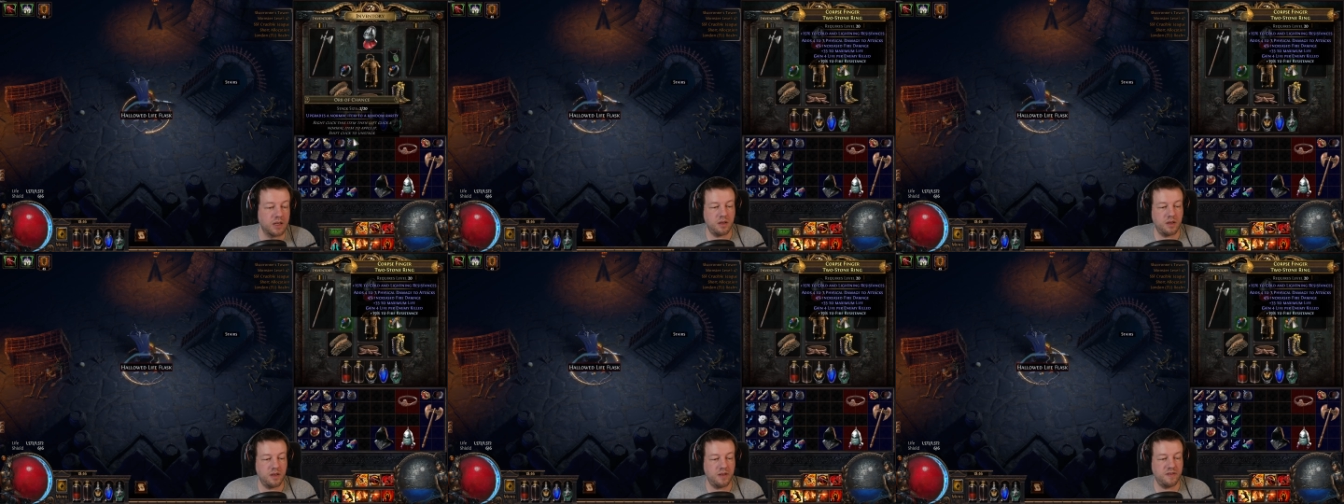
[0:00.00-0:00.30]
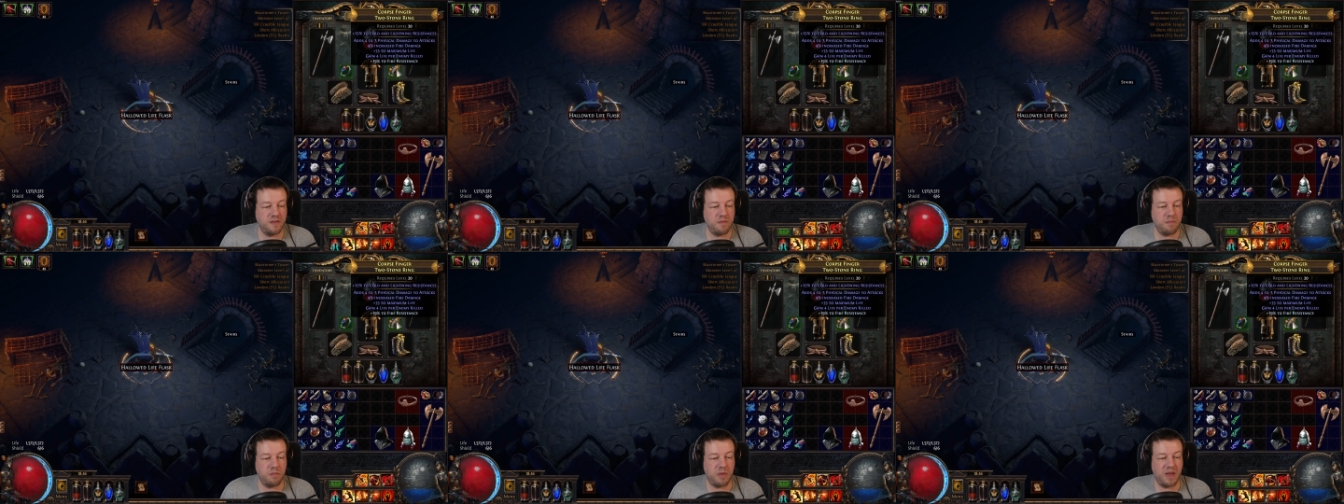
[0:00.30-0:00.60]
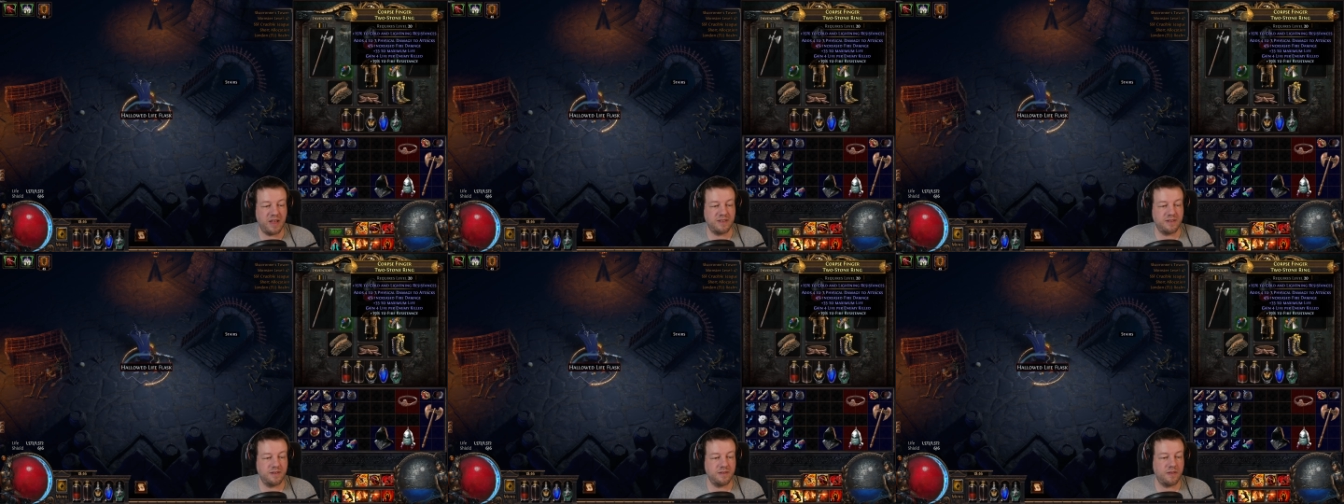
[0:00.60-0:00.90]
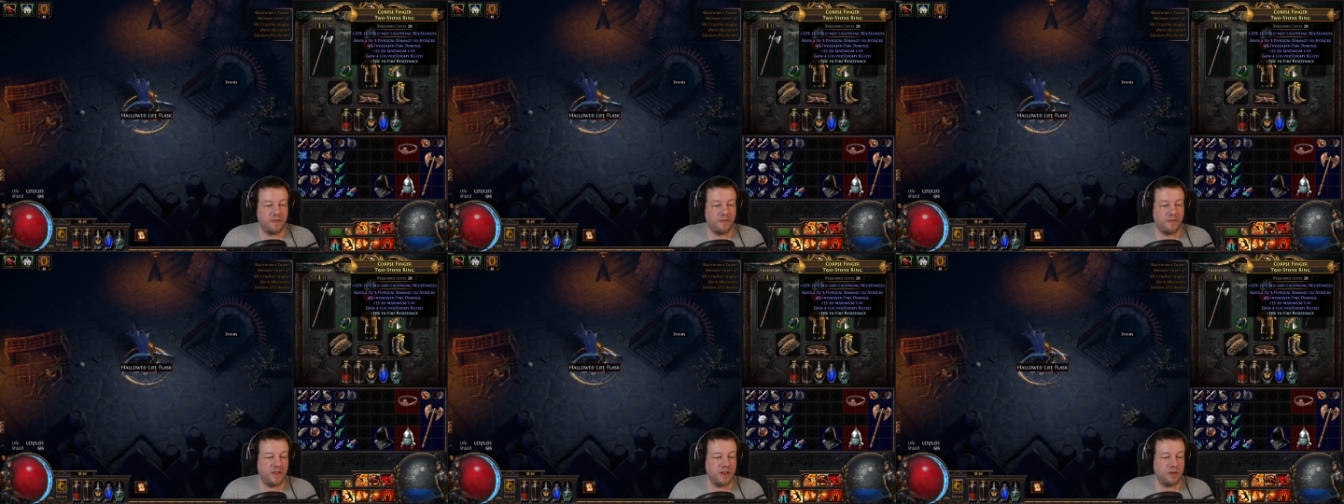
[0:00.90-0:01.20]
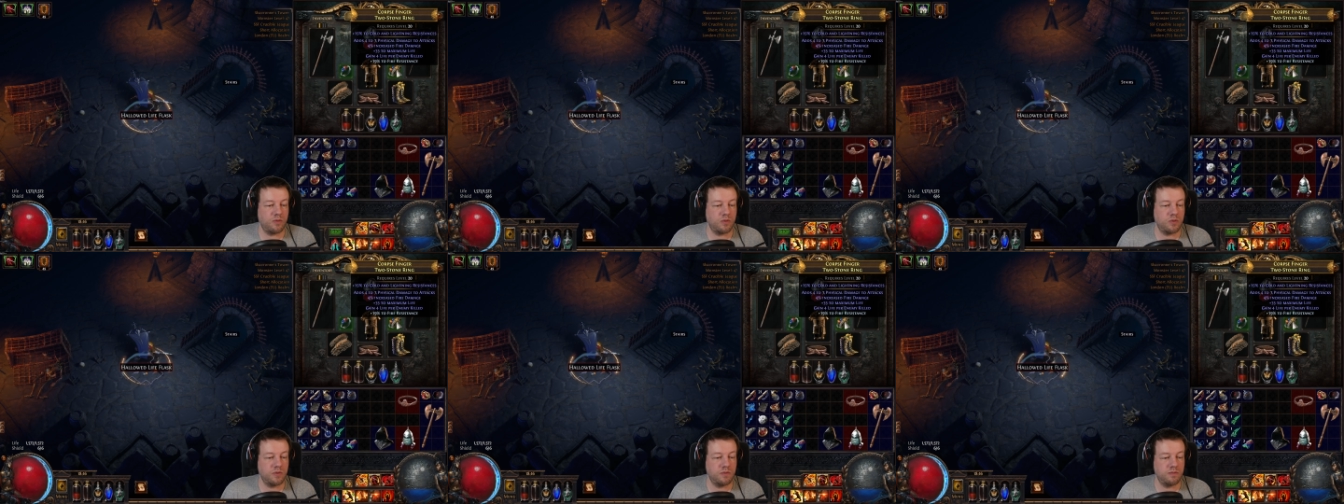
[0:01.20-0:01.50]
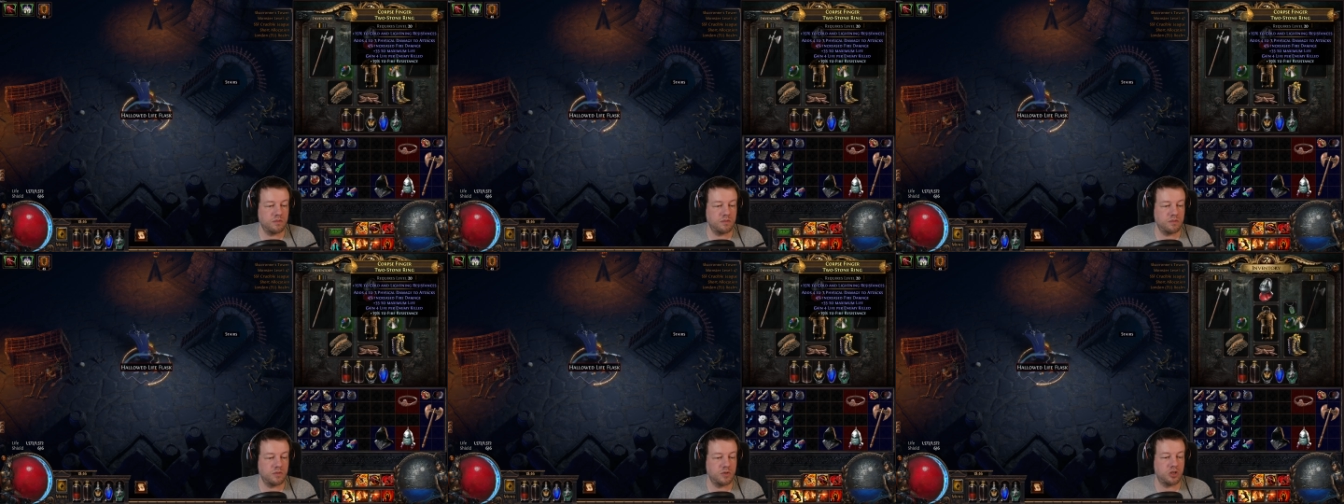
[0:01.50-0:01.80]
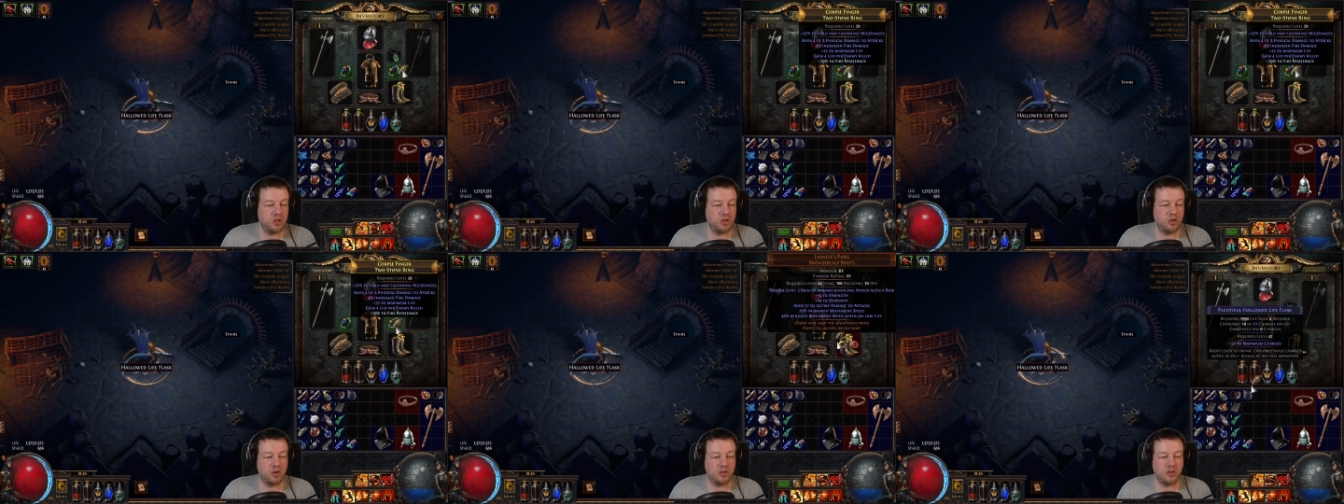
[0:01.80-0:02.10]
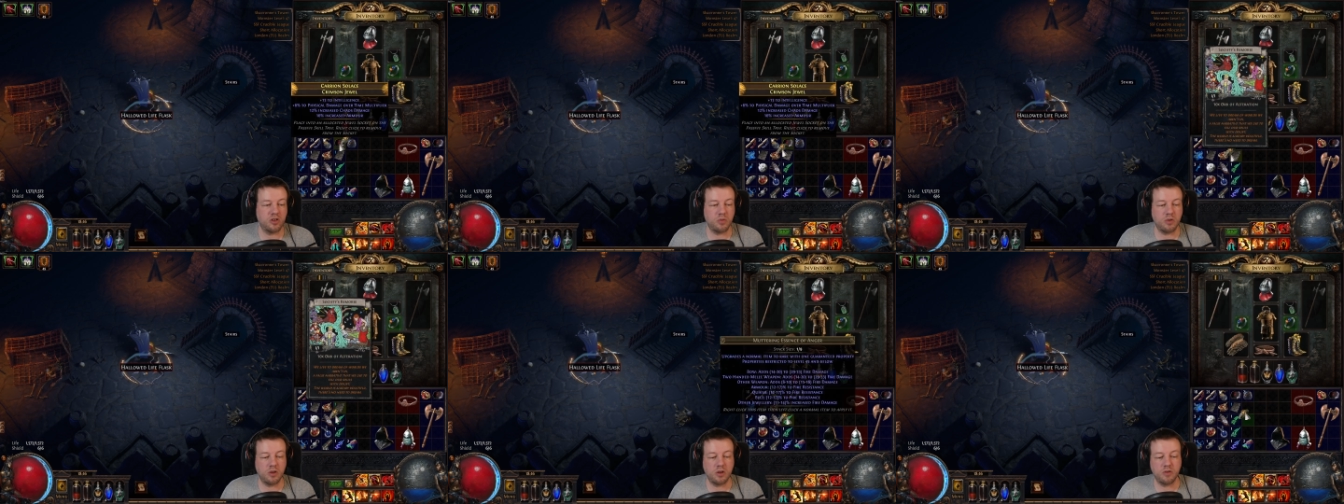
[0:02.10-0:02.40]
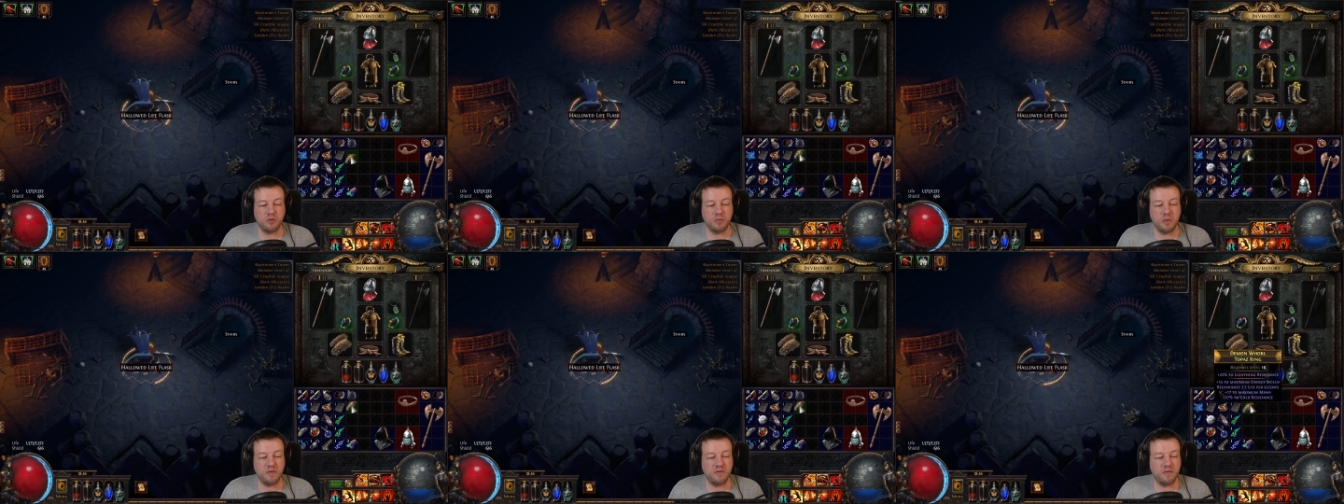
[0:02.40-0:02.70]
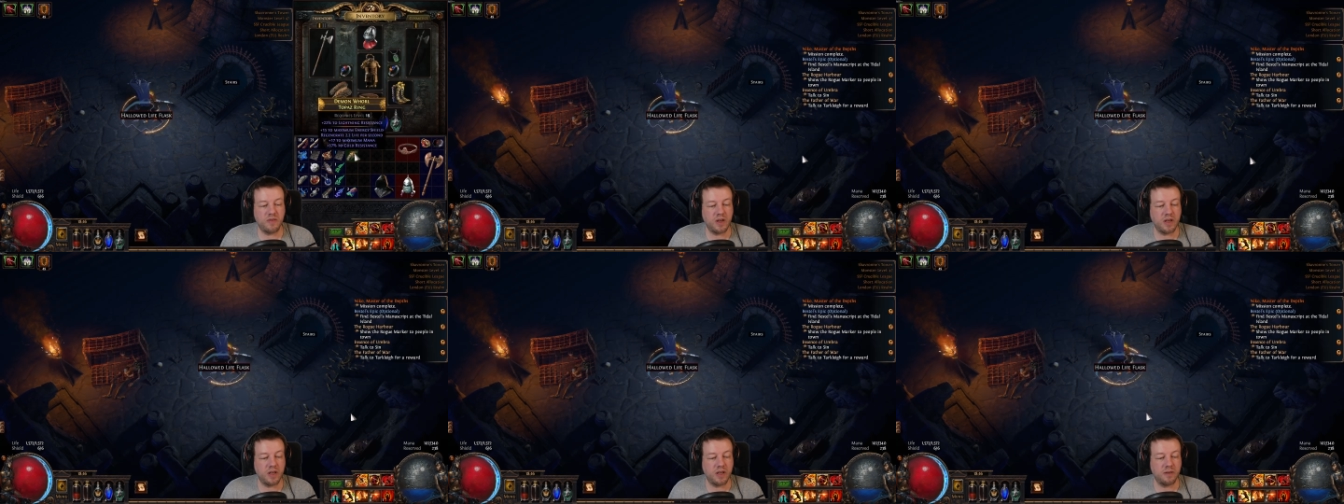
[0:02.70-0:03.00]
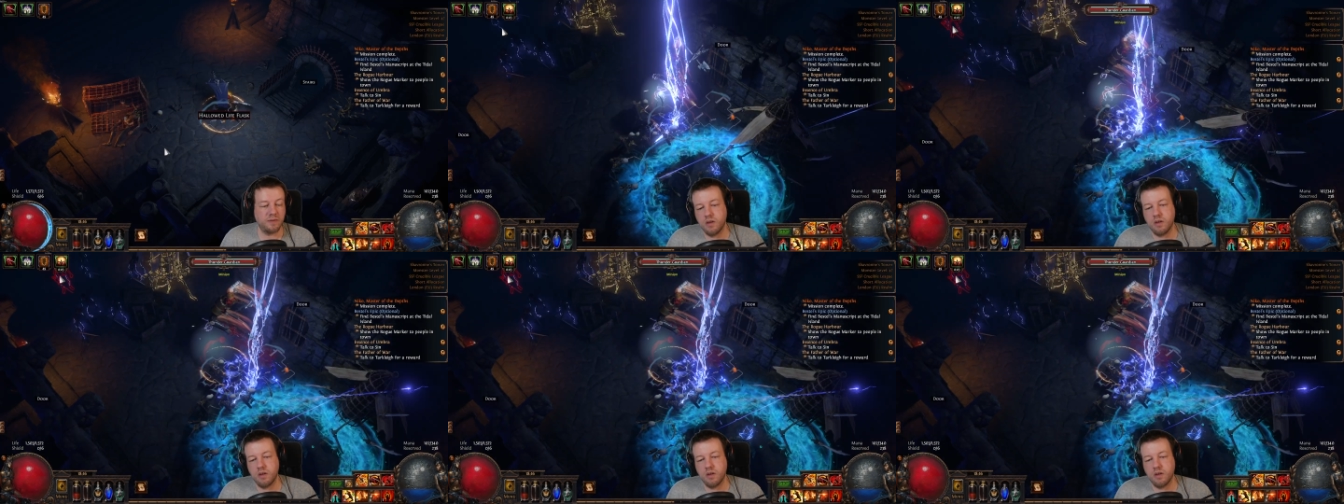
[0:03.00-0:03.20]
Is it better than that one? No, I don't want to lose me fire.